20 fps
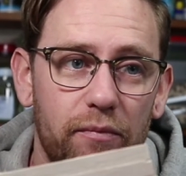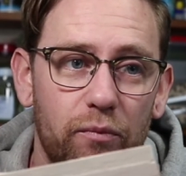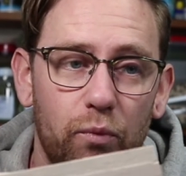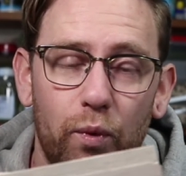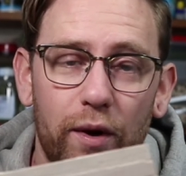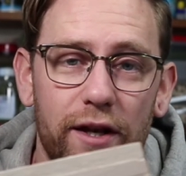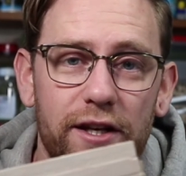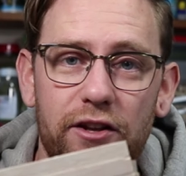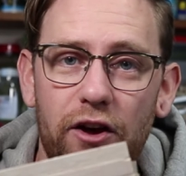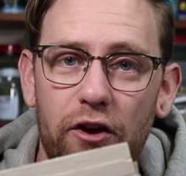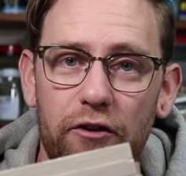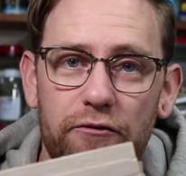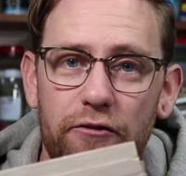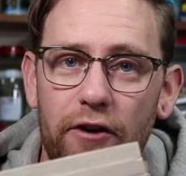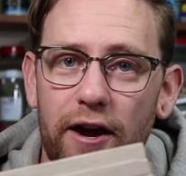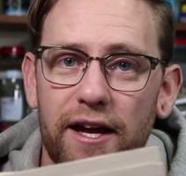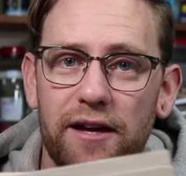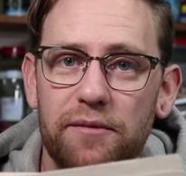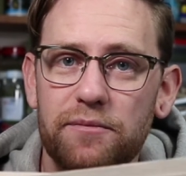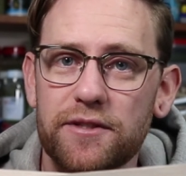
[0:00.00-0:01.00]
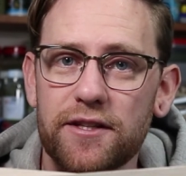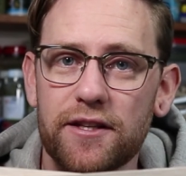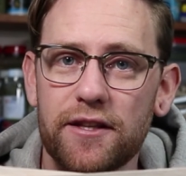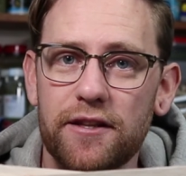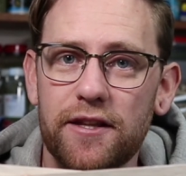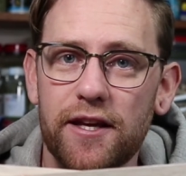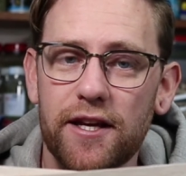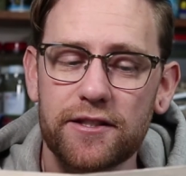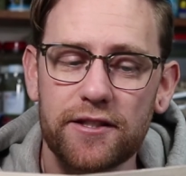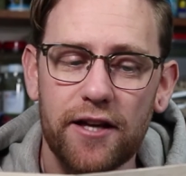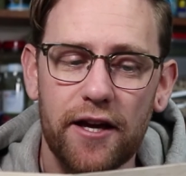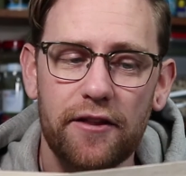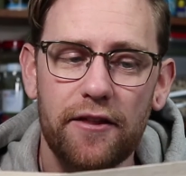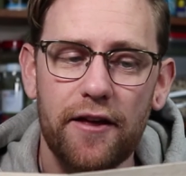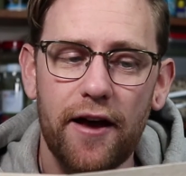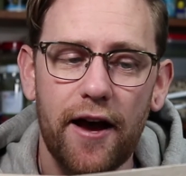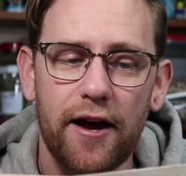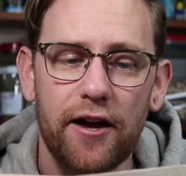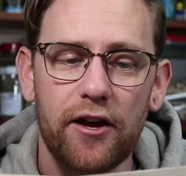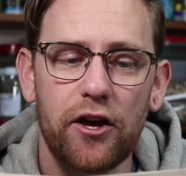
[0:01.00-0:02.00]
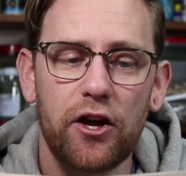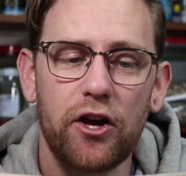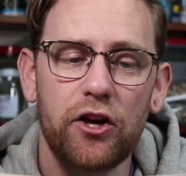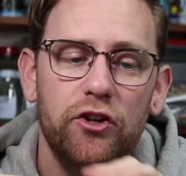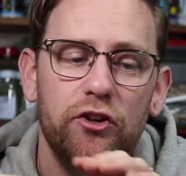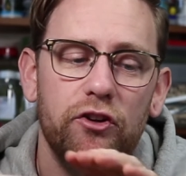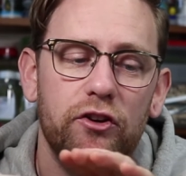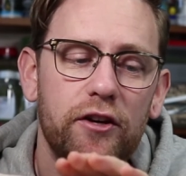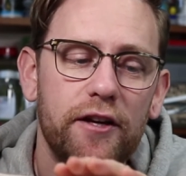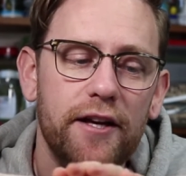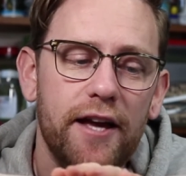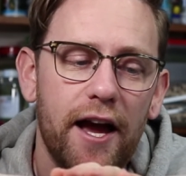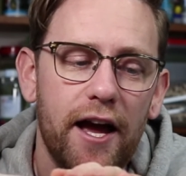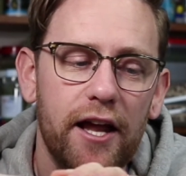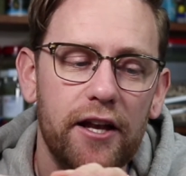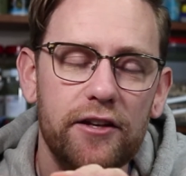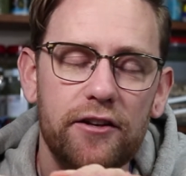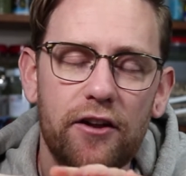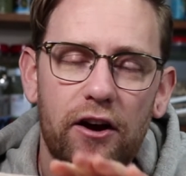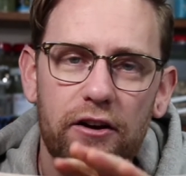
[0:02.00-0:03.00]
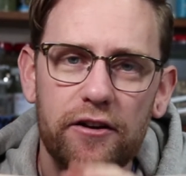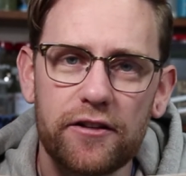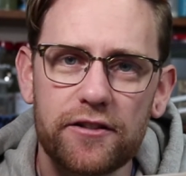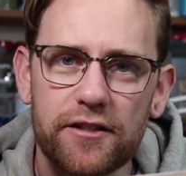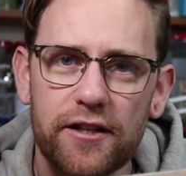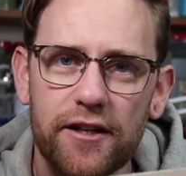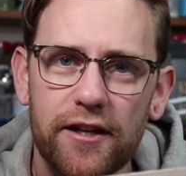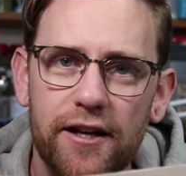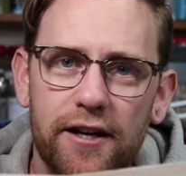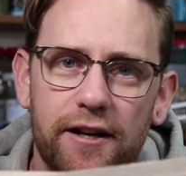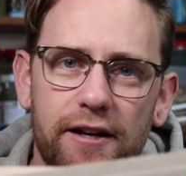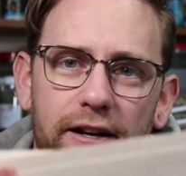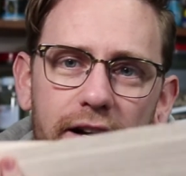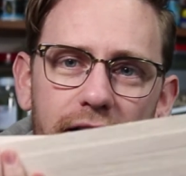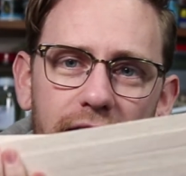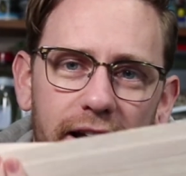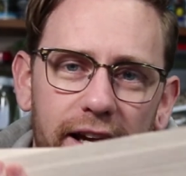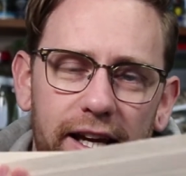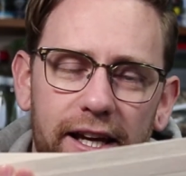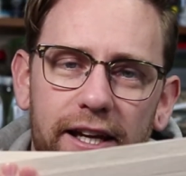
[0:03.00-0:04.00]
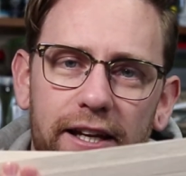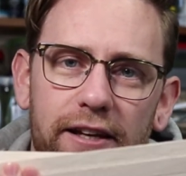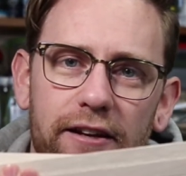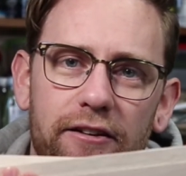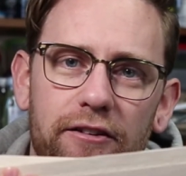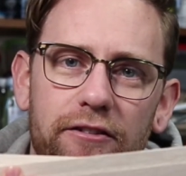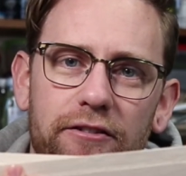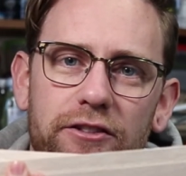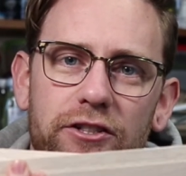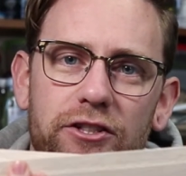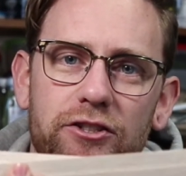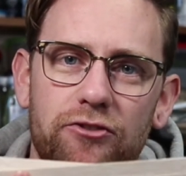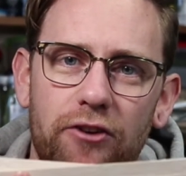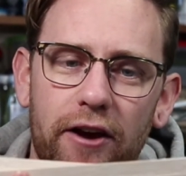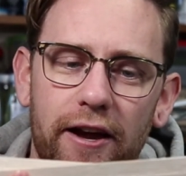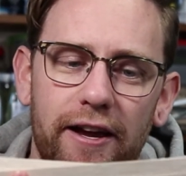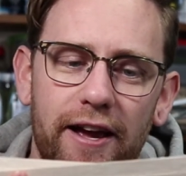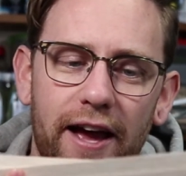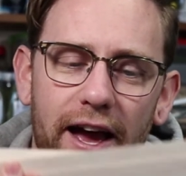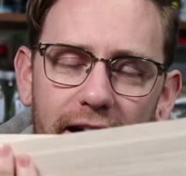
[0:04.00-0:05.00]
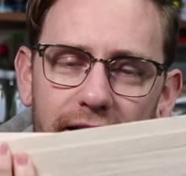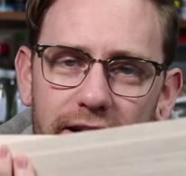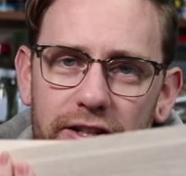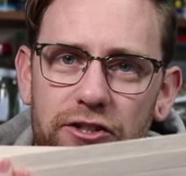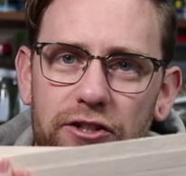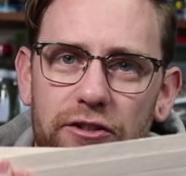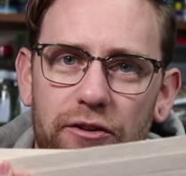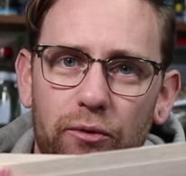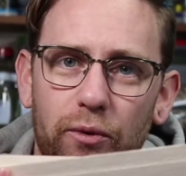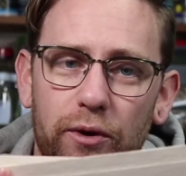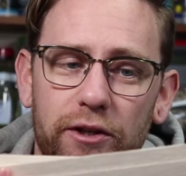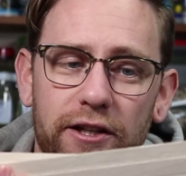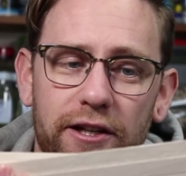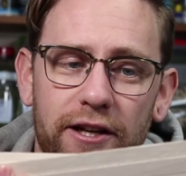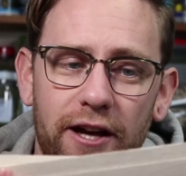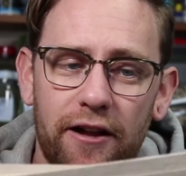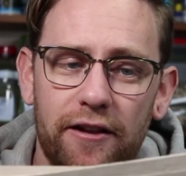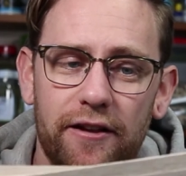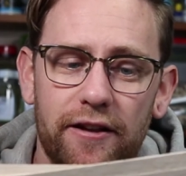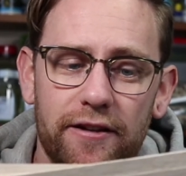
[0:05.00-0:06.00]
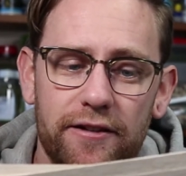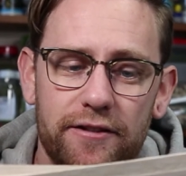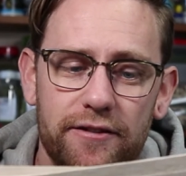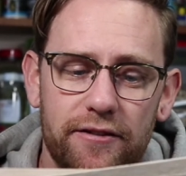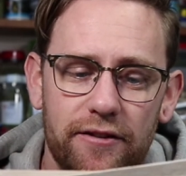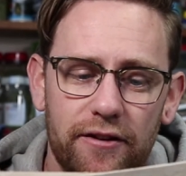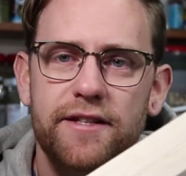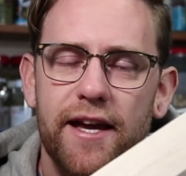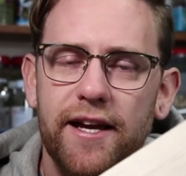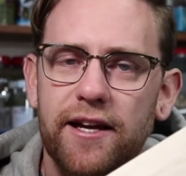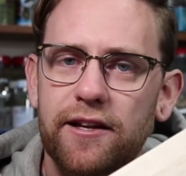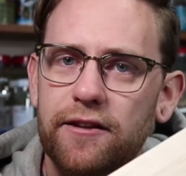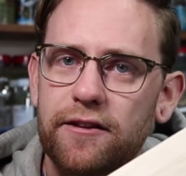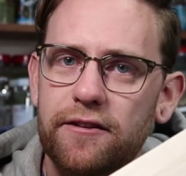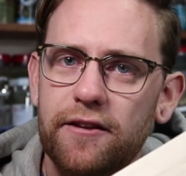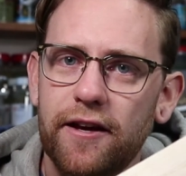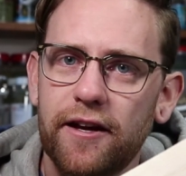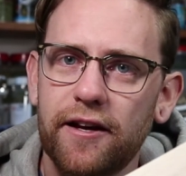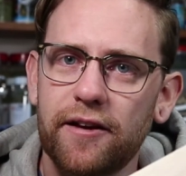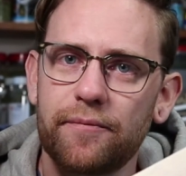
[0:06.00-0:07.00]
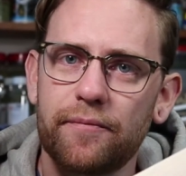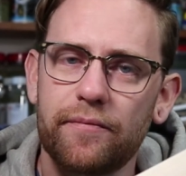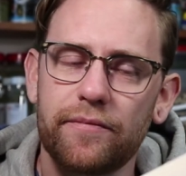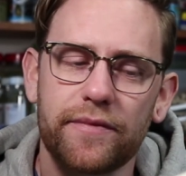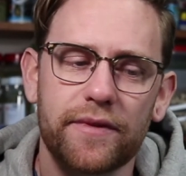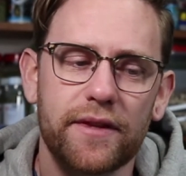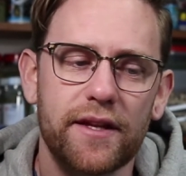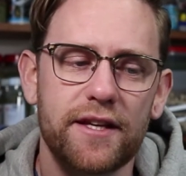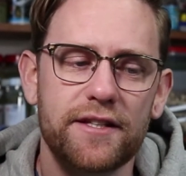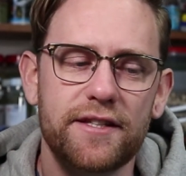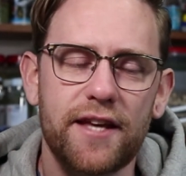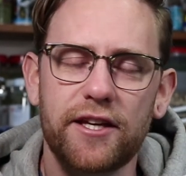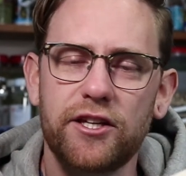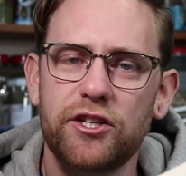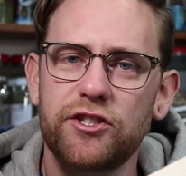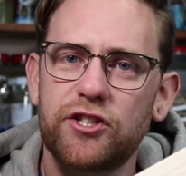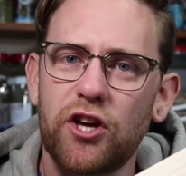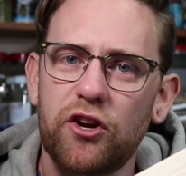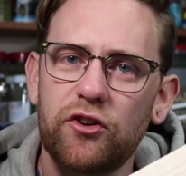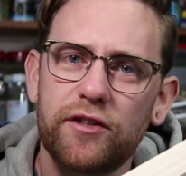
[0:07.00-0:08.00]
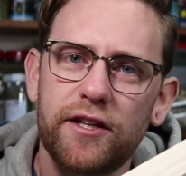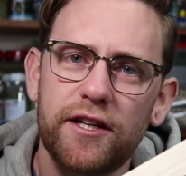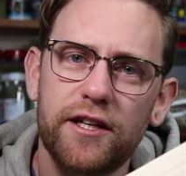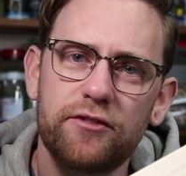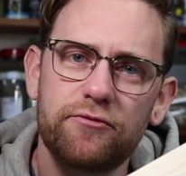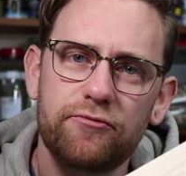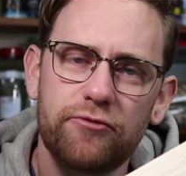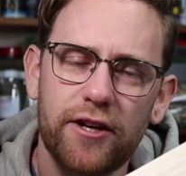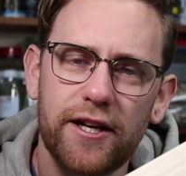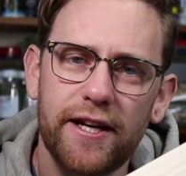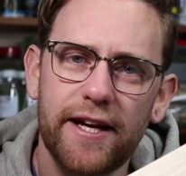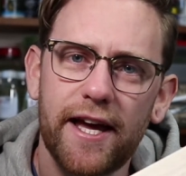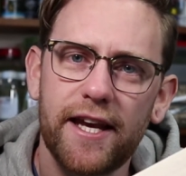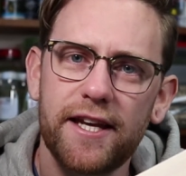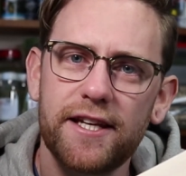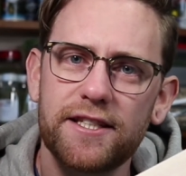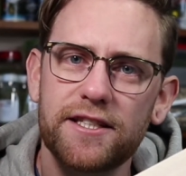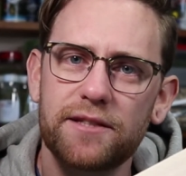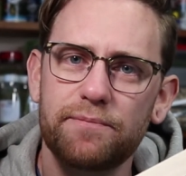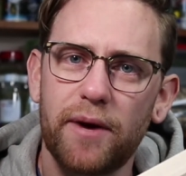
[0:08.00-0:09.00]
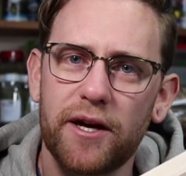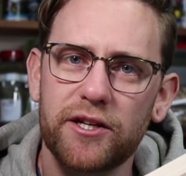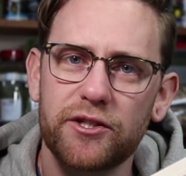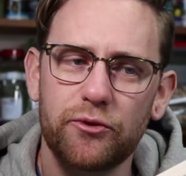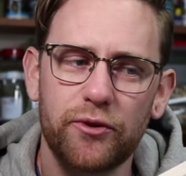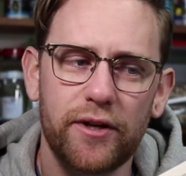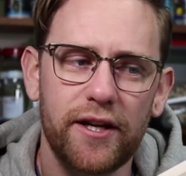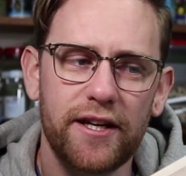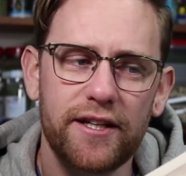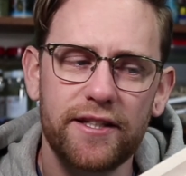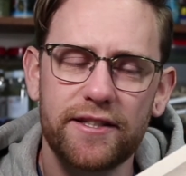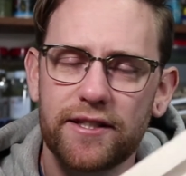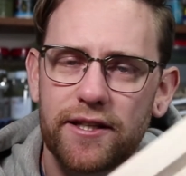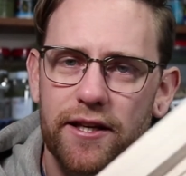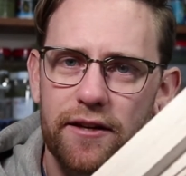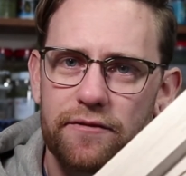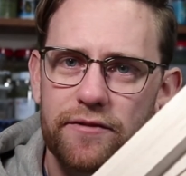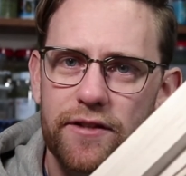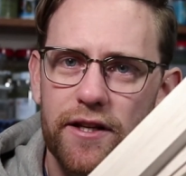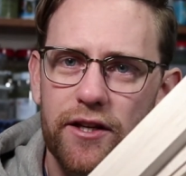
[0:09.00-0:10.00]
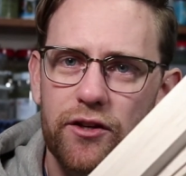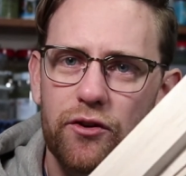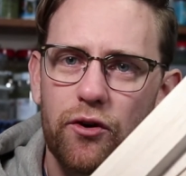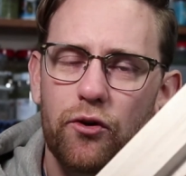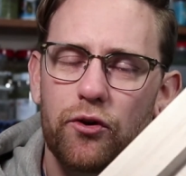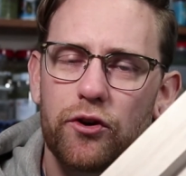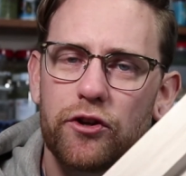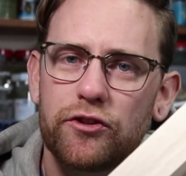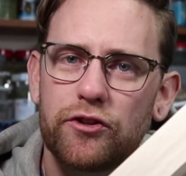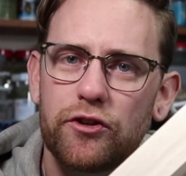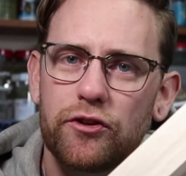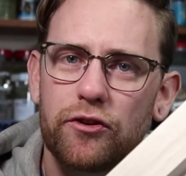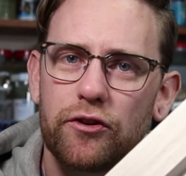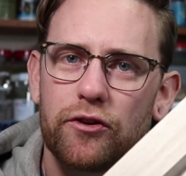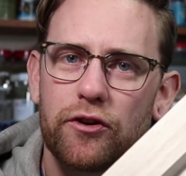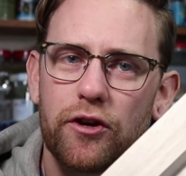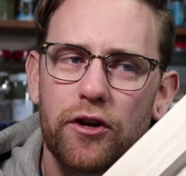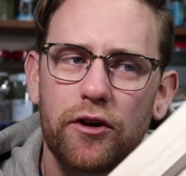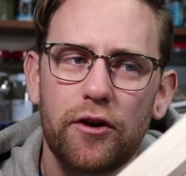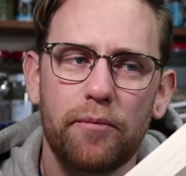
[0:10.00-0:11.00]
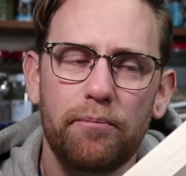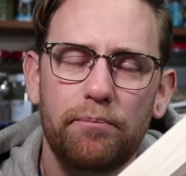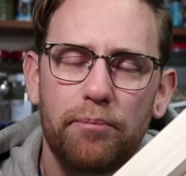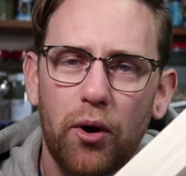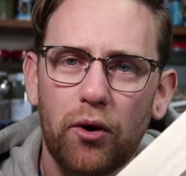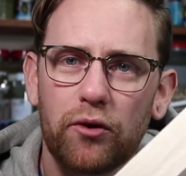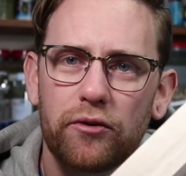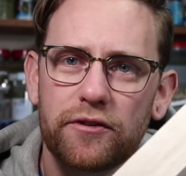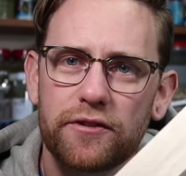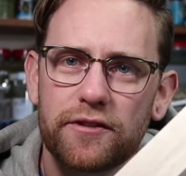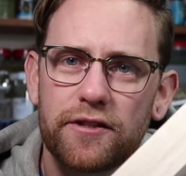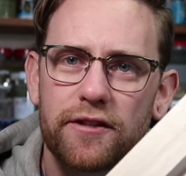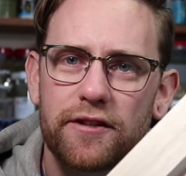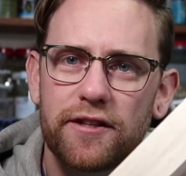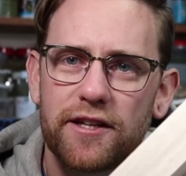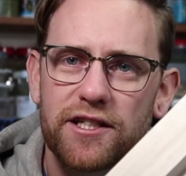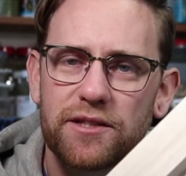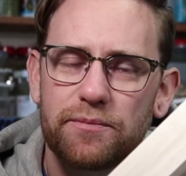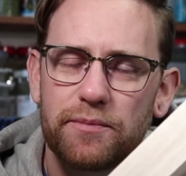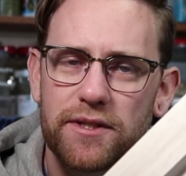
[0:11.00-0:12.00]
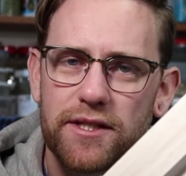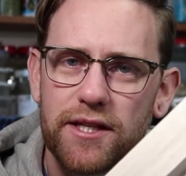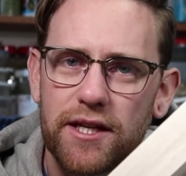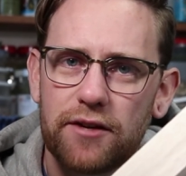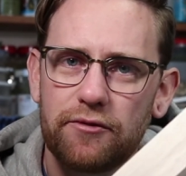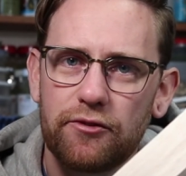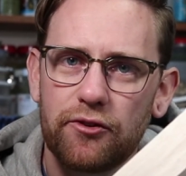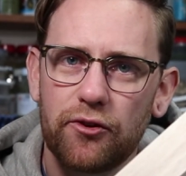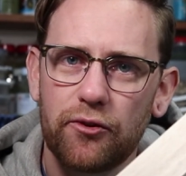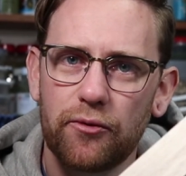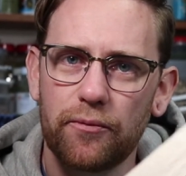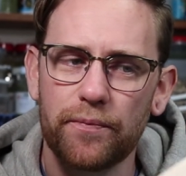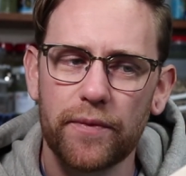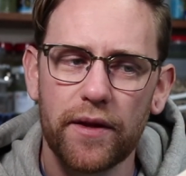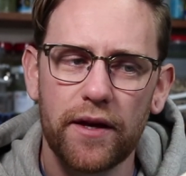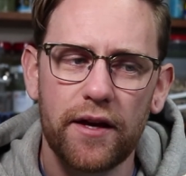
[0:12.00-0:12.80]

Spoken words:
window frames and things like that, you can get a nice clean straight edge when you cut this. Second thing is that you don't need really any special adhesives in order to bond this material.